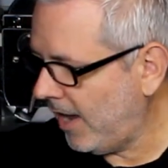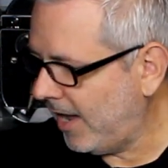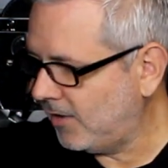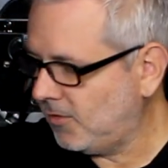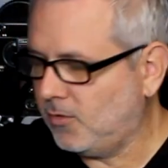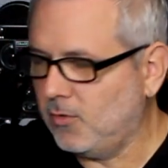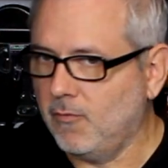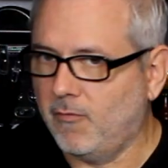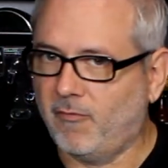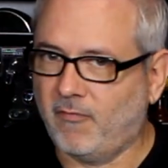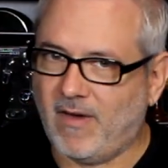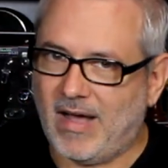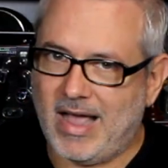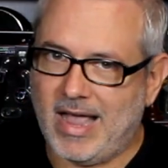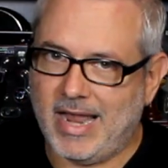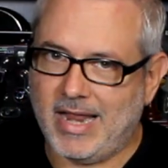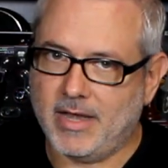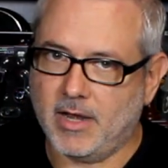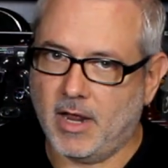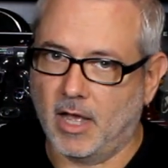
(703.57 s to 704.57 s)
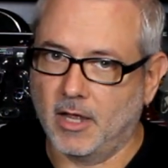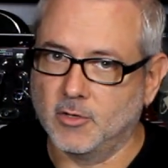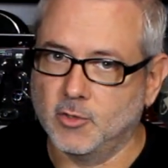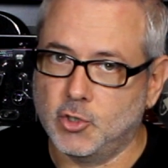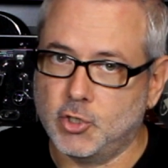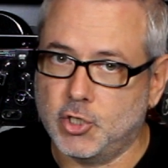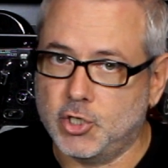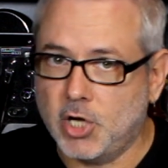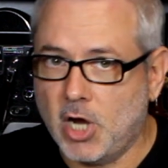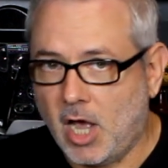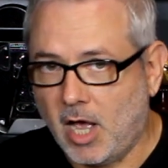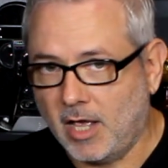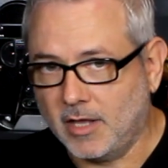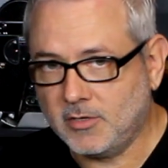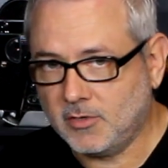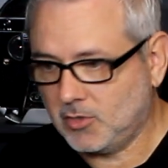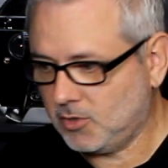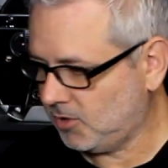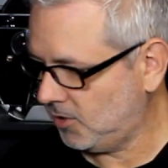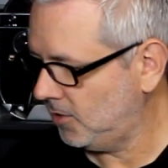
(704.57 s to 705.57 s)
and to fine
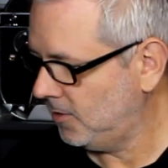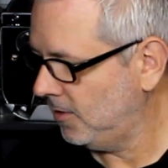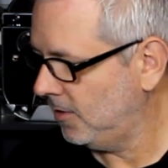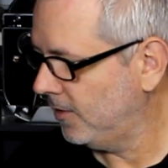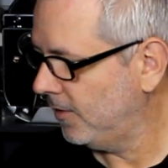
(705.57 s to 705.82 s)
adjust